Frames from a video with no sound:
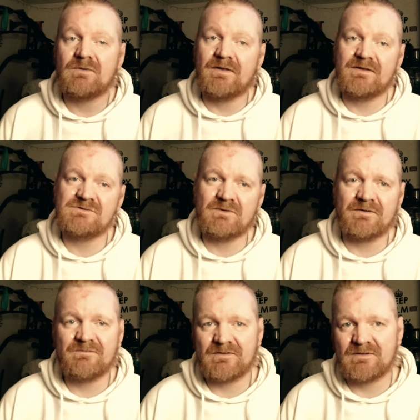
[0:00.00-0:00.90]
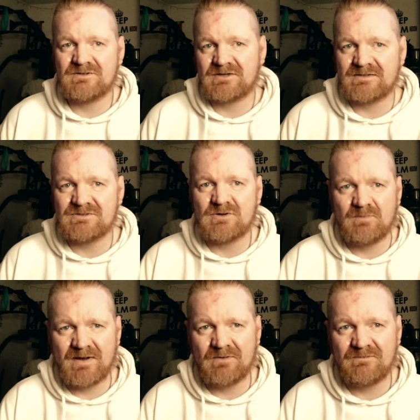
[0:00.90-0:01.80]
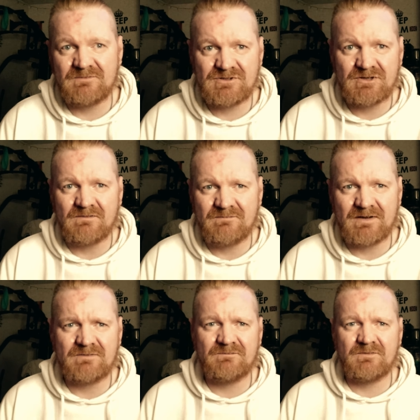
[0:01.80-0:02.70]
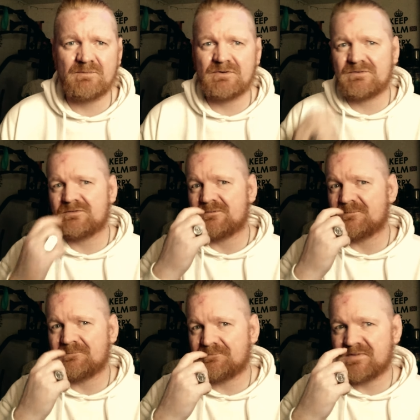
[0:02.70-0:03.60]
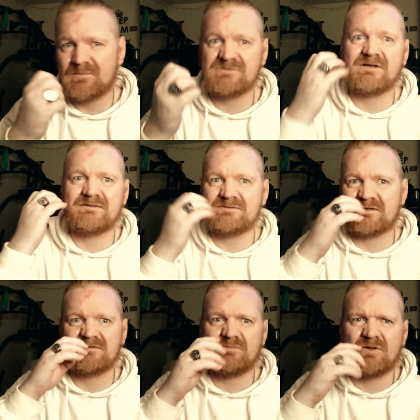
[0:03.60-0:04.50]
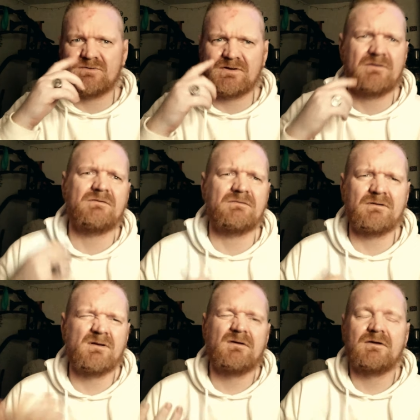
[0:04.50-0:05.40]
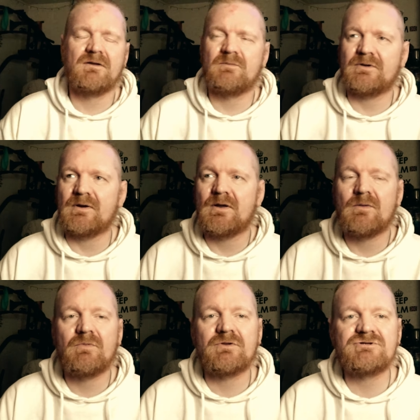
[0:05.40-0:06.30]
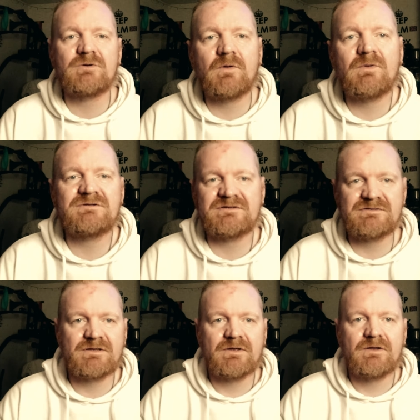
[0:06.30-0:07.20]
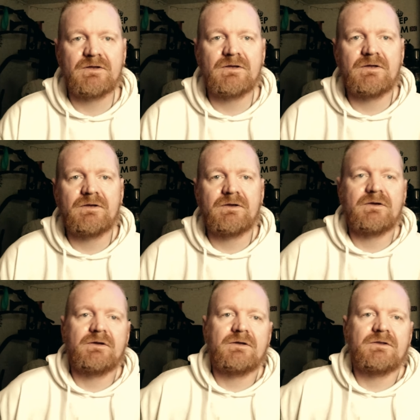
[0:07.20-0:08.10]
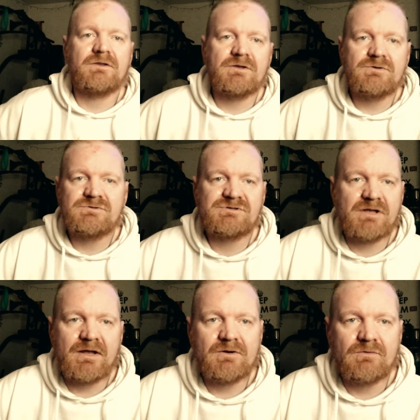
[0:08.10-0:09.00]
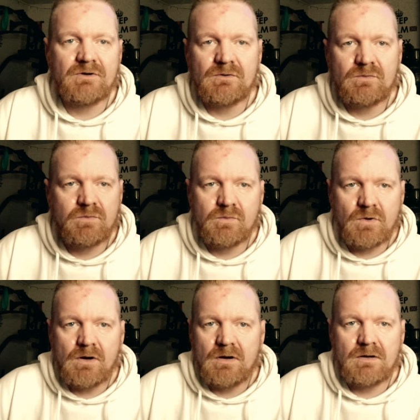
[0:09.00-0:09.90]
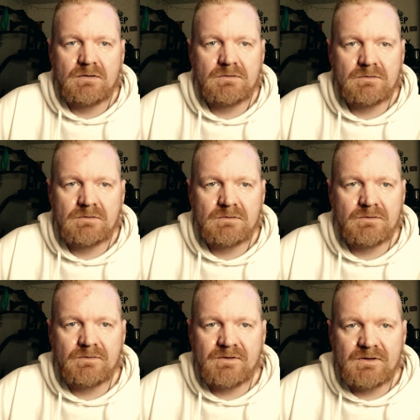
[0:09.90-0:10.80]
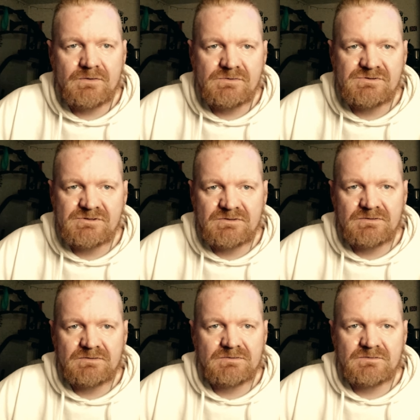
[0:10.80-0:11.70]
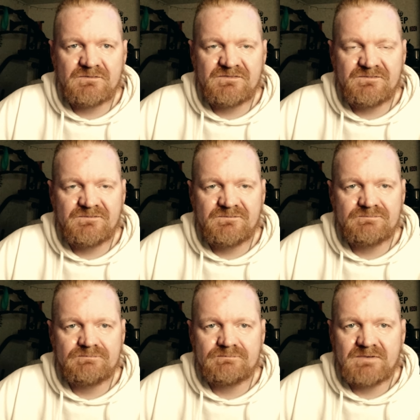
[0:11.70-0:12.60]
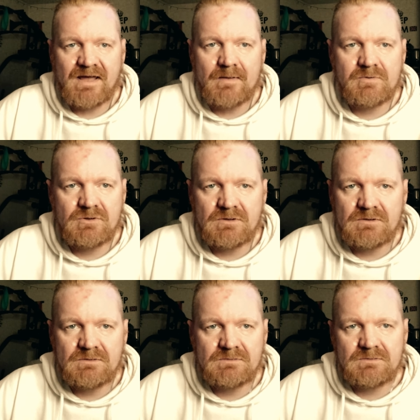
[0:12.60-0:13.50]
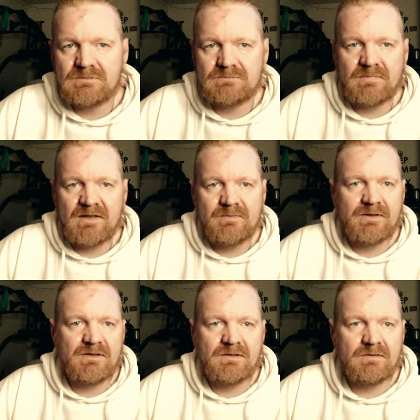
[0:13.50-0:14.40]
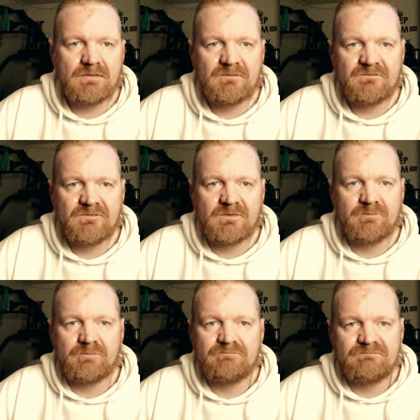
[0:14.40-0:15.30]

Where this one, I think they tried to go back with the shock factor of the blood and people's heads exploding. But, but the trouble was is they used I don't know what they used f- CapCut maybe for the